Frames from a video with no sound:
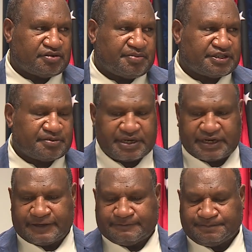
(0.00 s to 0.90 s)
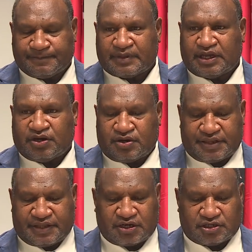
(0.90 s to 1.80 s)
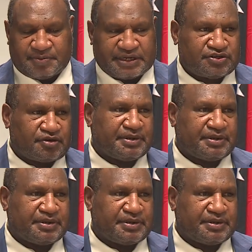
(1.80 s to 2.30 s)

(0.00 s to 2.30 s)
his chiefly name of Sana